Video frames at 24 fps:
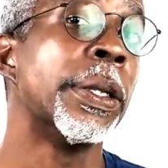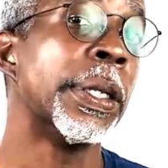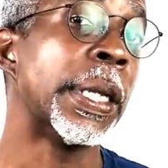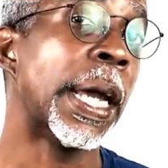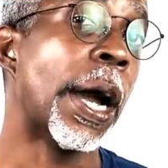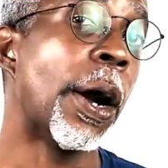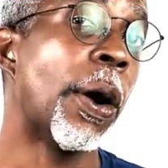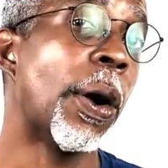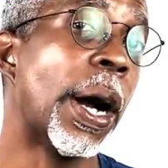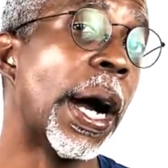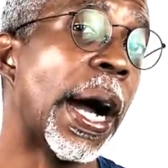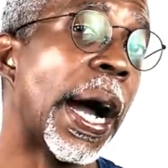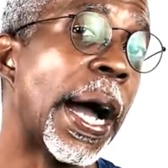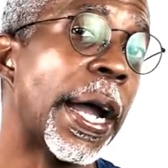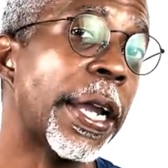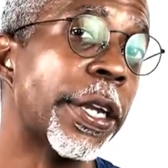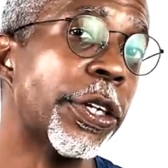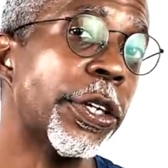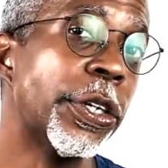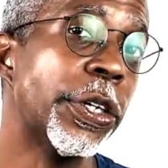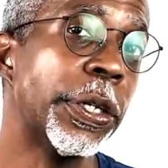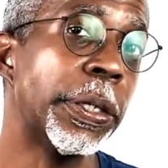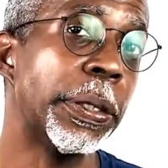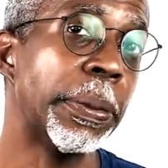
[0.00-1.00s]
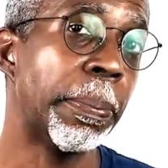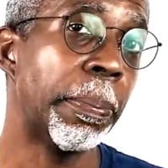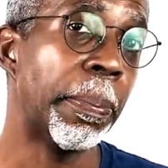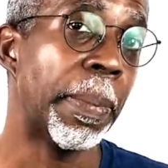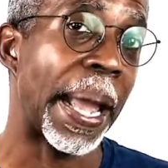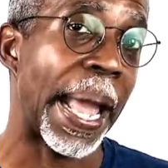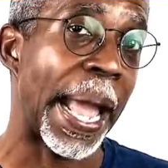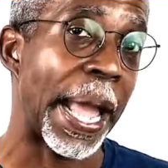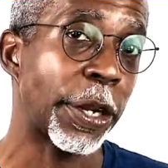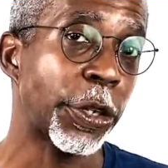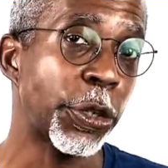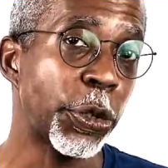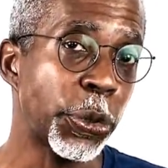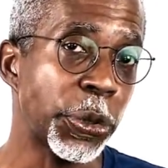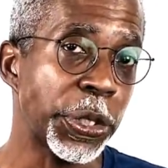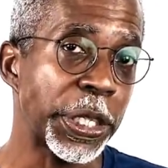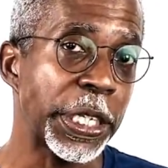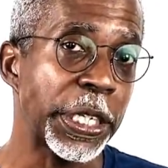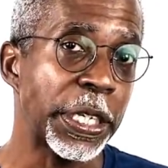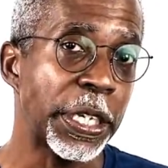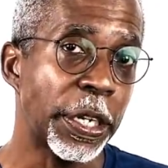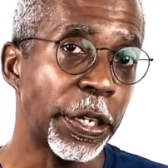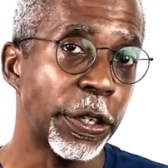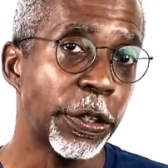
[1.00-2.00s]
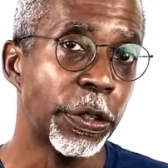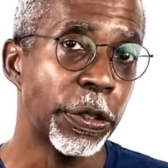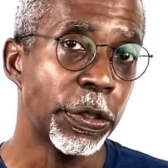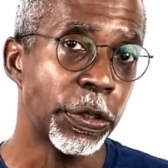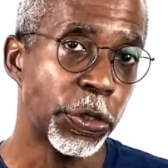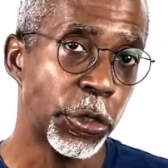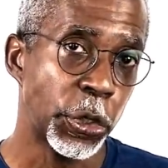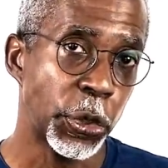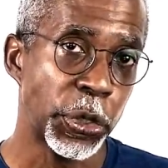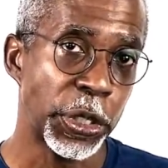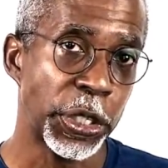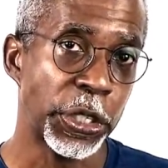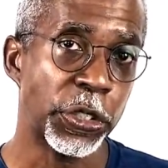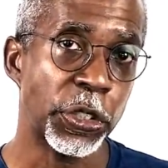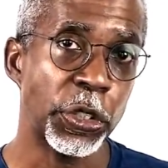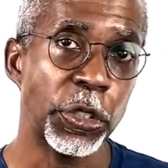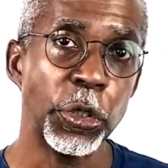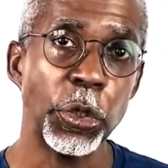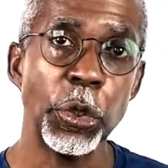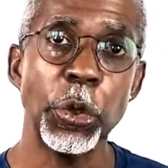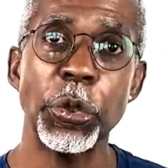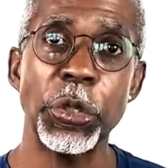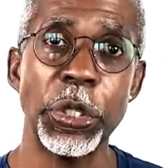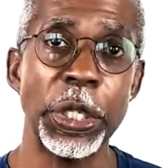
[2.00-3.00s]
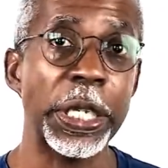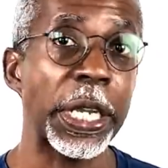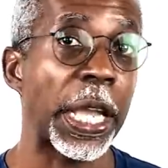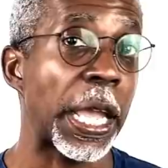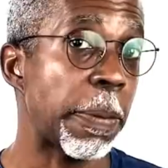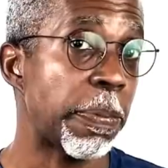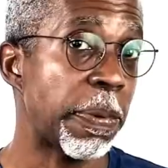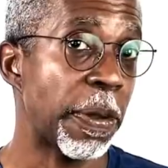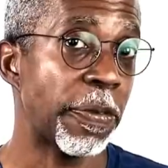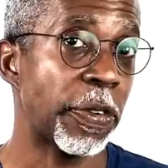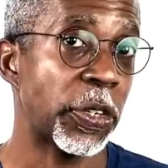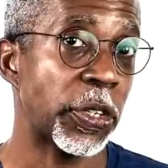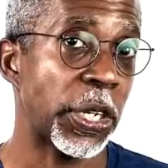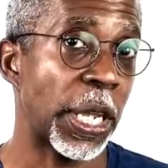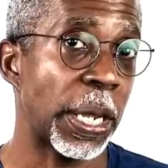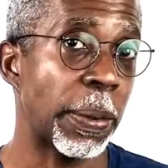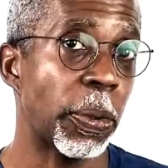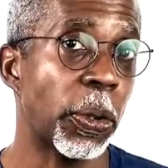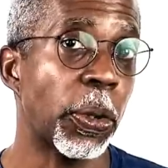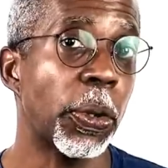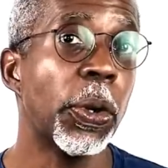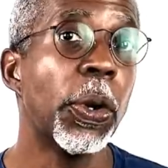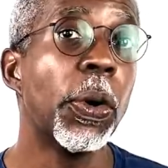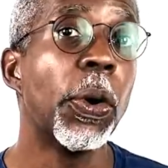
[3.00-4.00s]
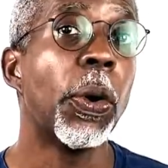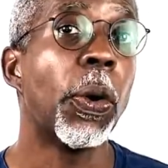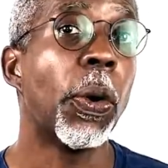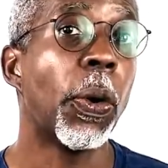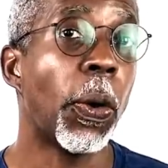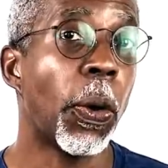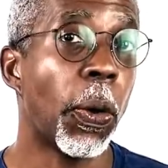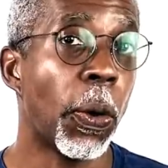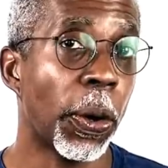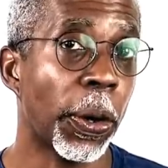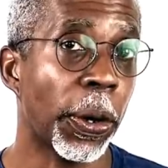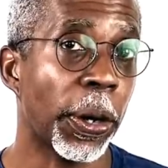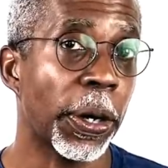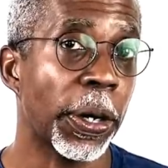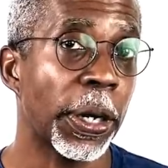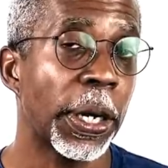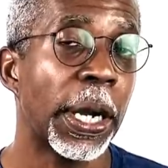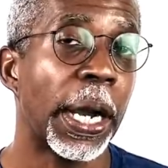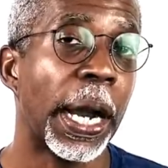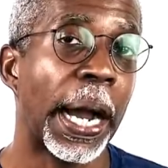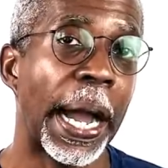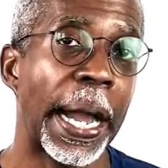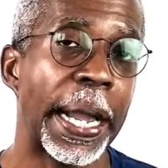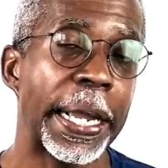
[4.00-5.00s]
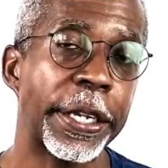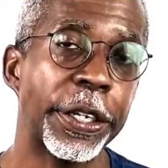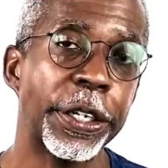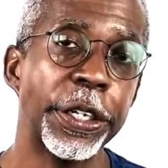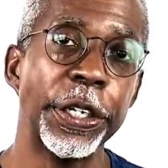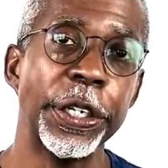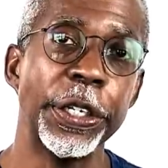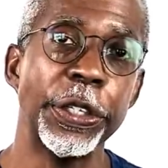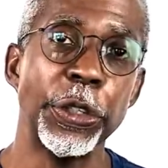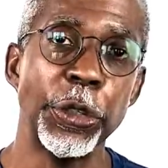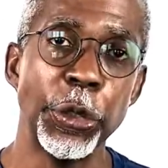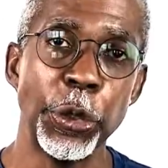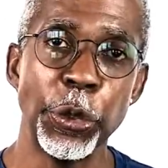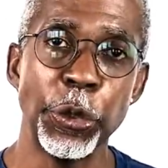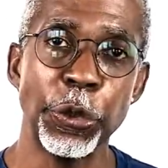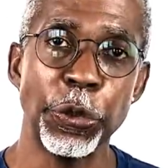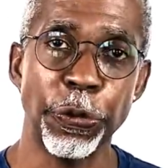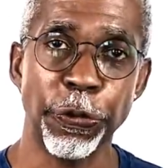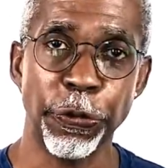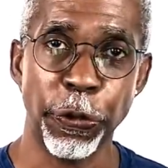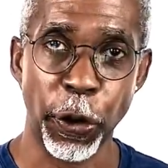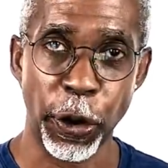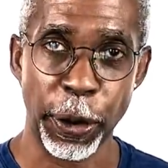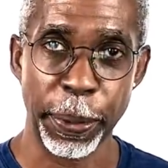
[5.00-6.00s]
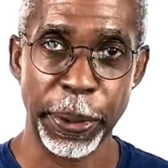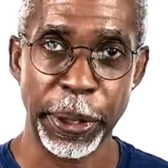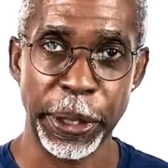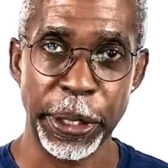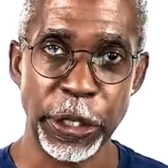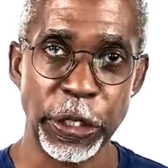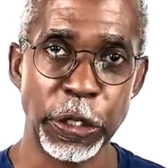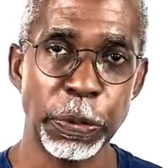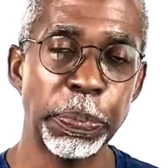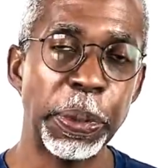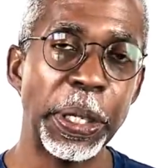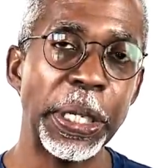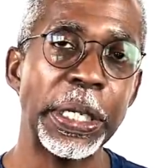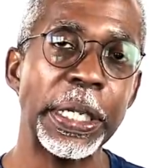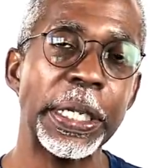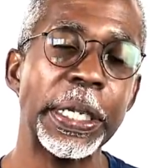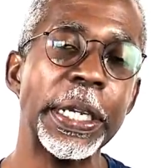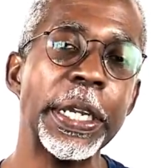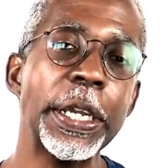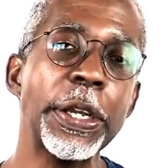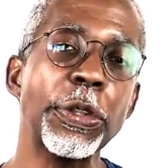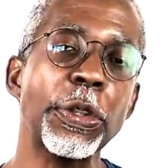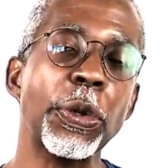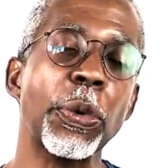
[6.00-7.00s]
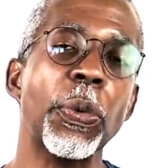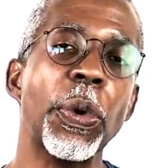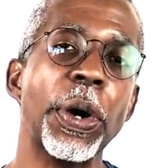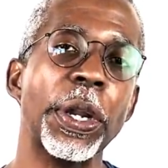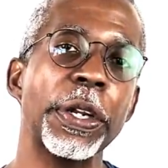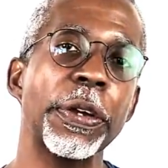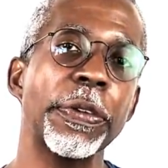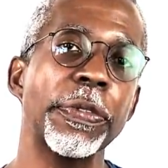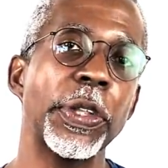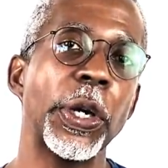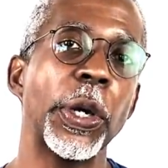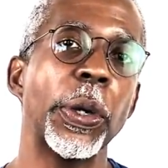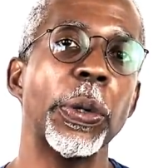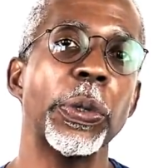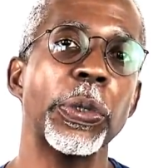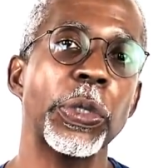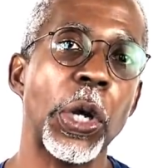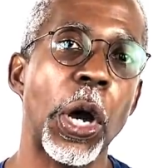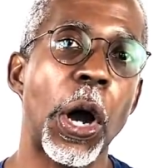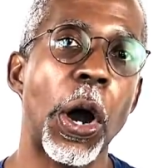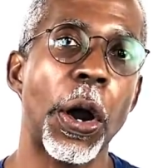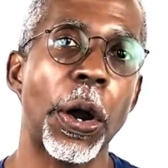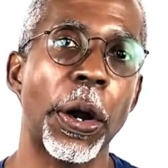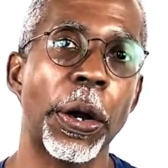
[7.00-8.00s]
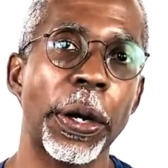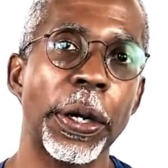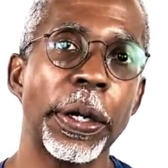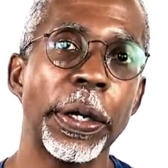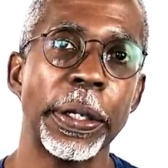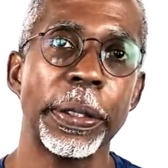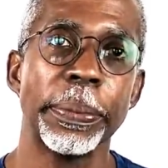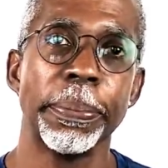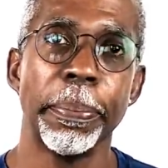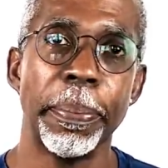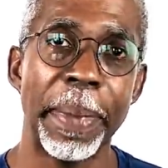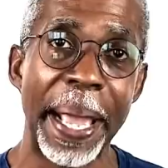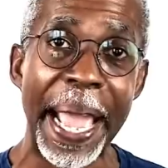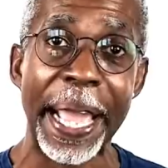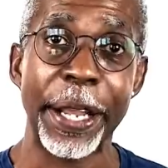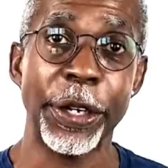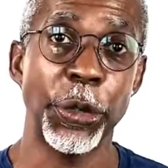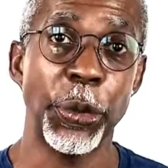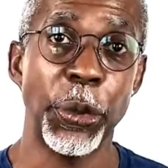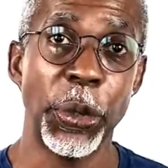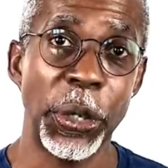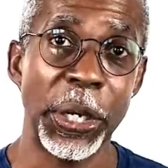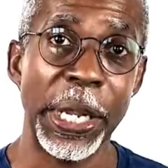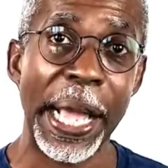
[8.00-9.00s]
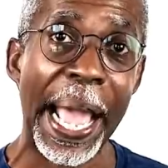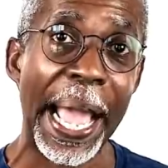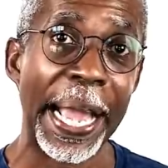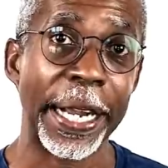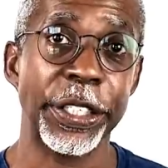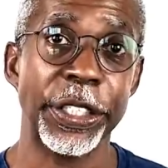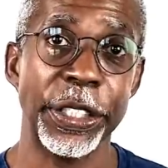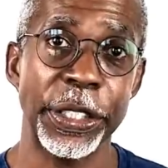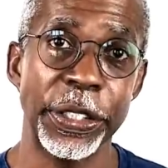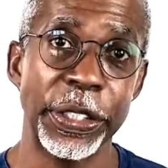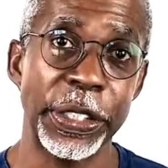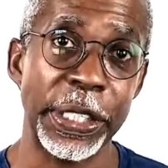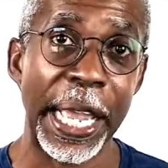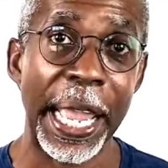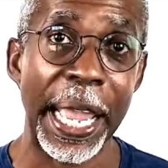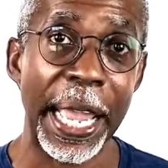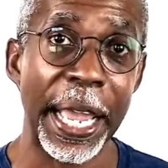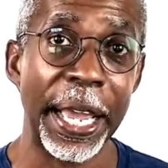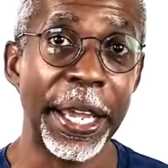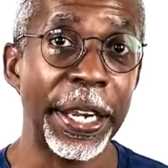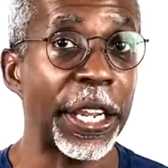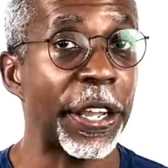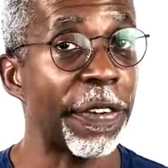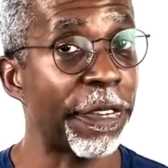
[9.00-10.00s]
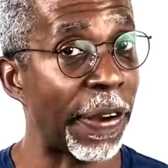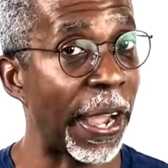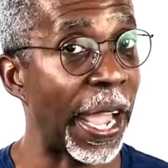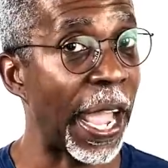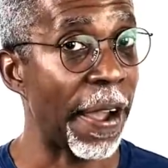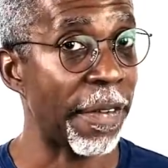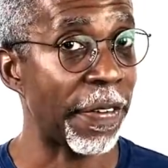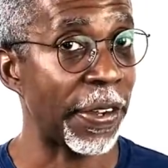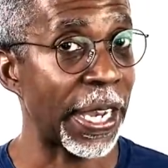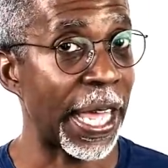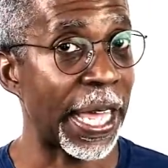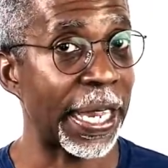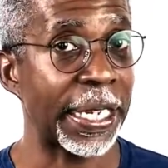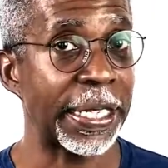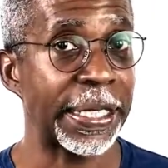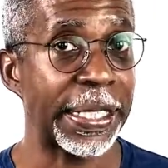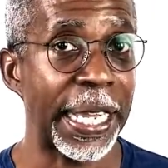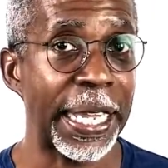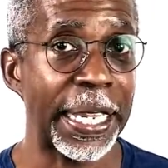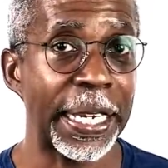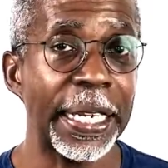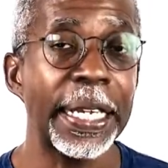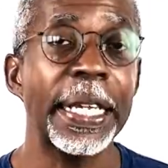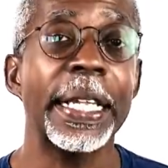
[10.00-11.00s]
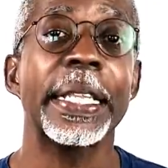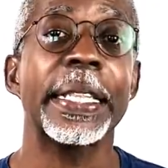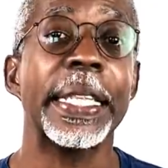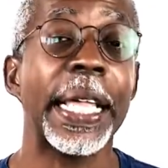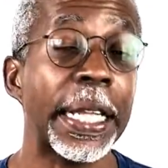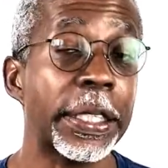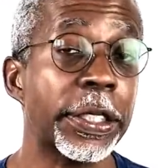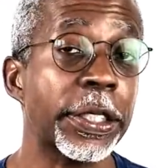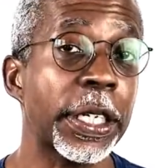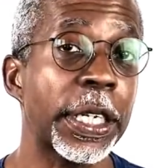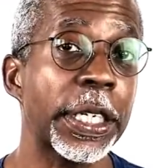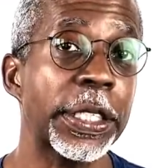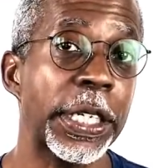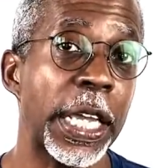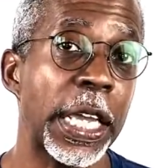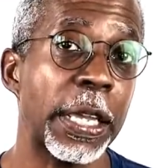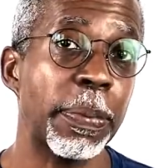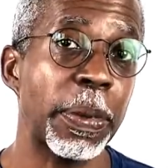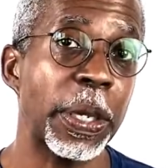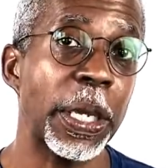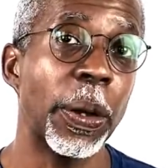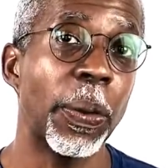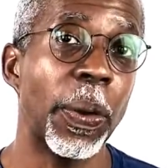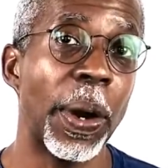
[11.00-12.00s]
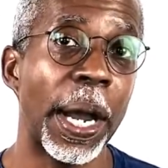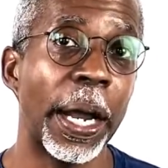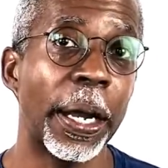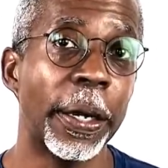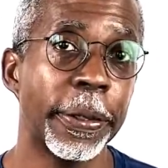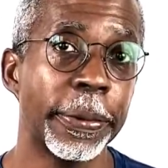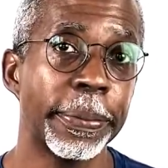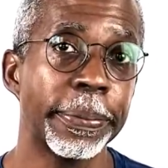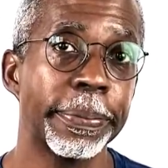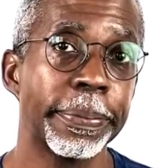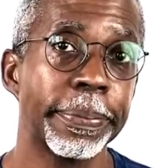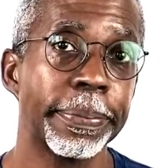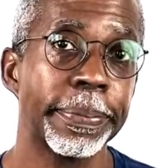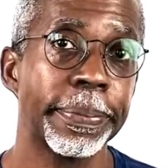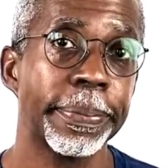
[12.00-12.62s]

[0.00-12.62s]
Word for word: Now, I could manually do this using a pivot table, or I could use formulas, but either one of those are manual actions, and if I have a lot of data, that's going to take me a while.